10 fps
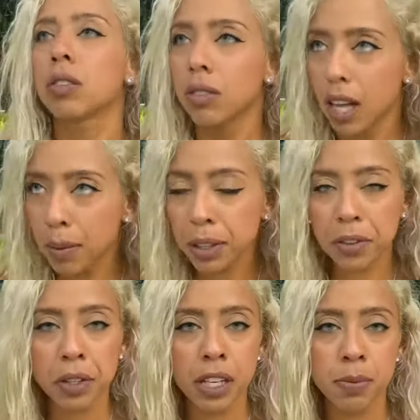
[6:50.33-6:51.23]
I'm giving
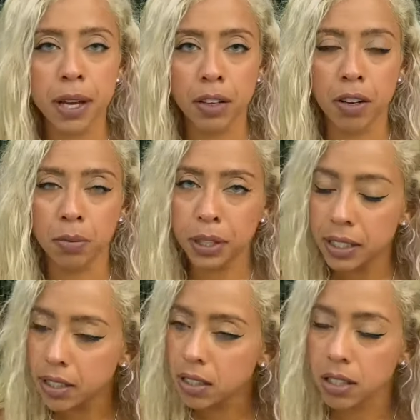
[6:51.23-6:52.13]
you guys background
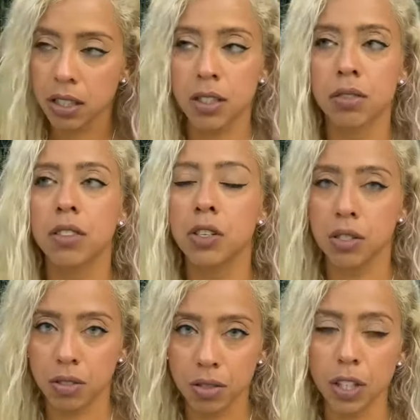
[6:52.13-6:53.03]
because
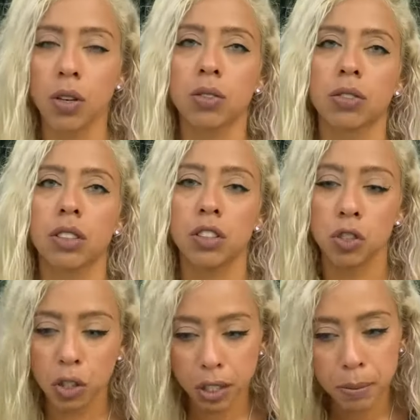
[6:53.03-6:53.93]
there's, you know, so
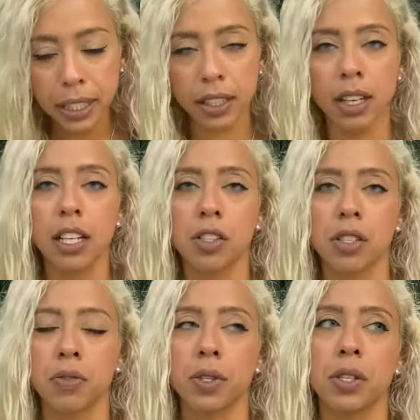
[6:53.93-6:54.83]
you can make the
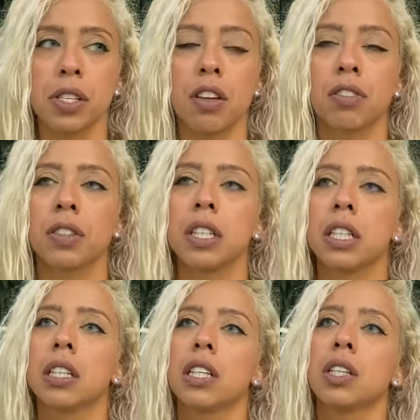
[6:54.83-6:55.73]
connections for yourself.
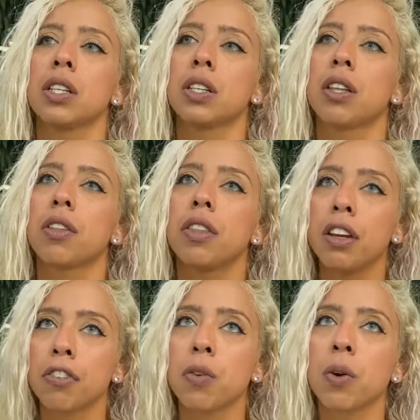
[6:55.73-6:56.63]

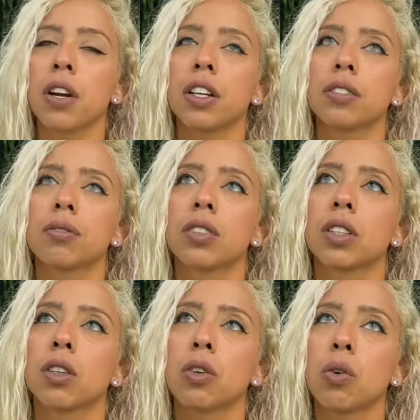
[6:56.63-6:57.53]
Therefore,
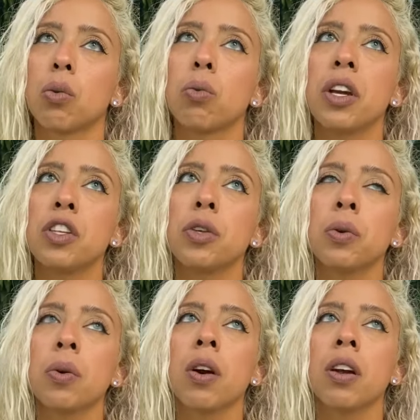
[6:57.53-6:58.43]
when
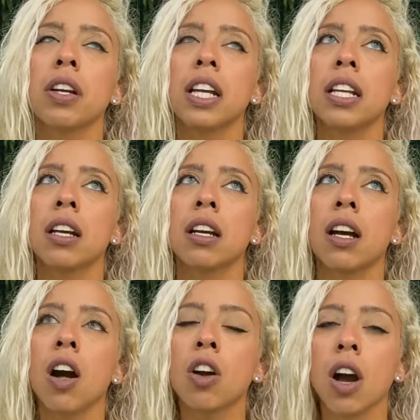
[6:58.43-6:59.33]
you are in an
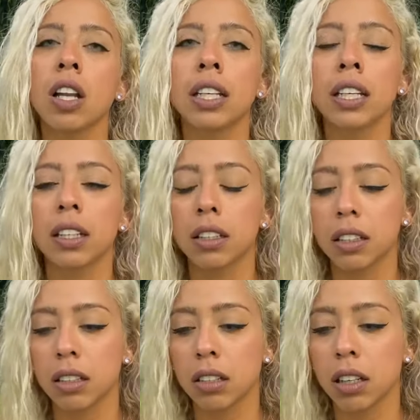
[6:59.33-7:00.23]
alcoholic
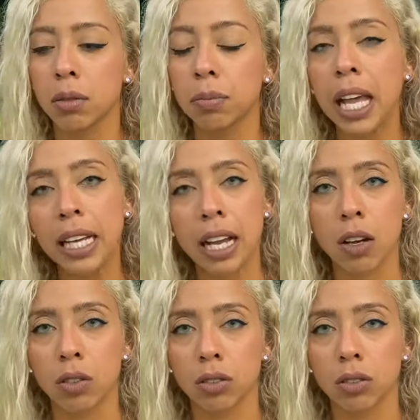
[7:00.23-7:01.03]
uh, blackout,